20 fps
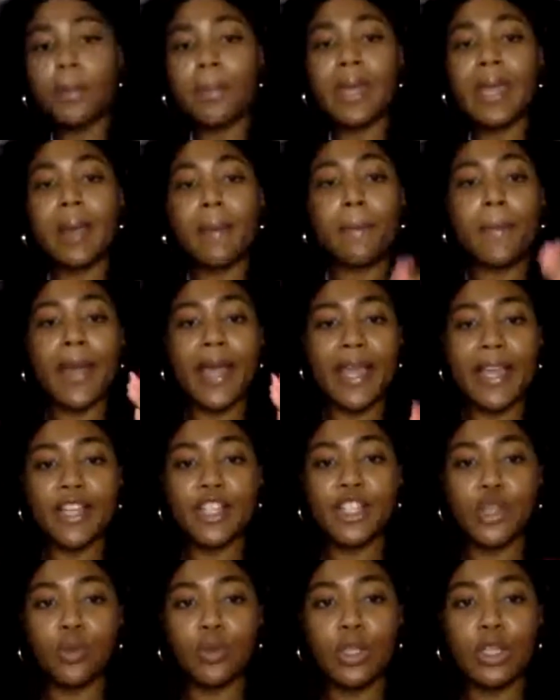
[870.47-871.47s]
being
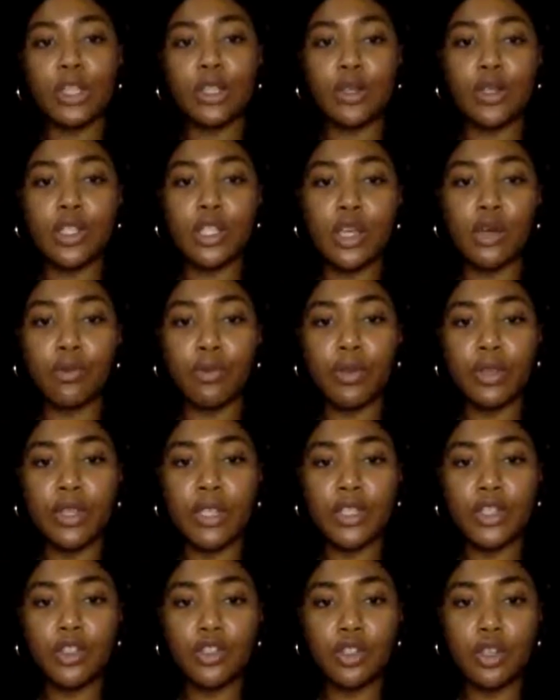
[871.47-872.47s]
patient with yourself with
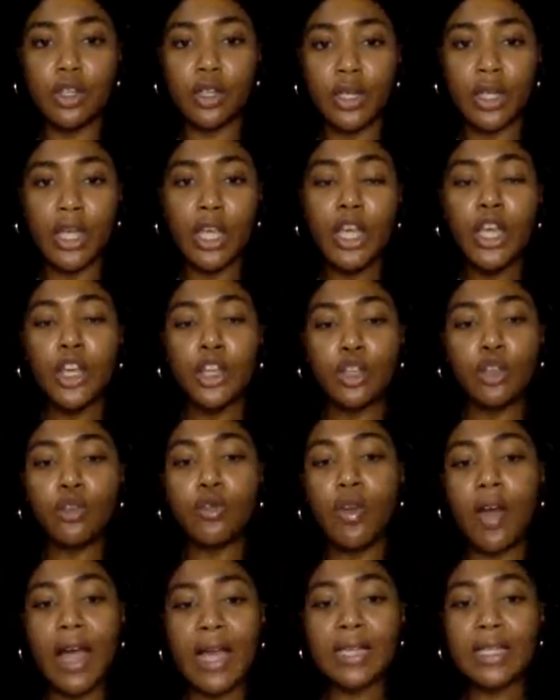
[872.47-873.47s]
this journey.
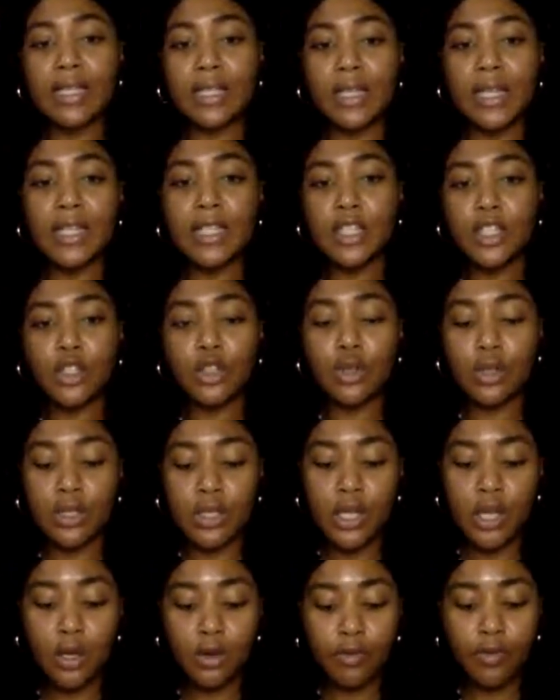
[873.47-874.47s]
You've isolated
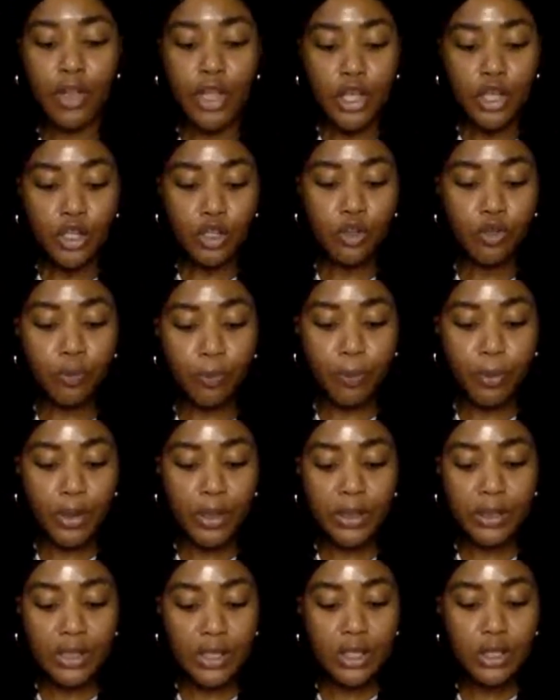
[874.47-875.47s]
yourself. You've
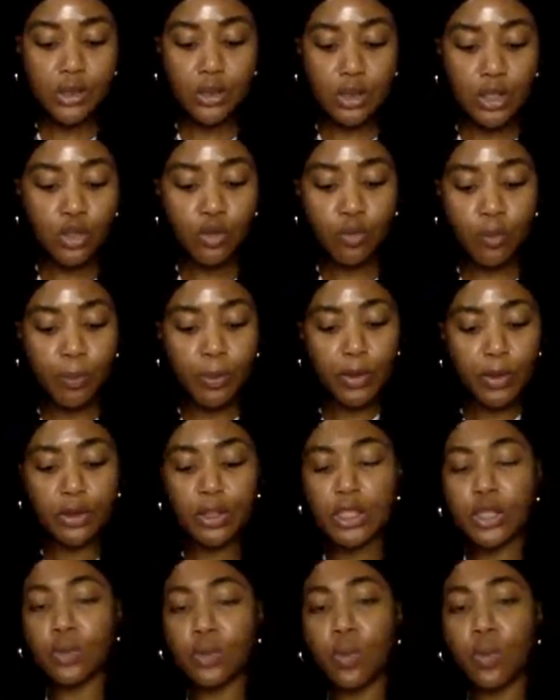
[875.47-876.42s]
built this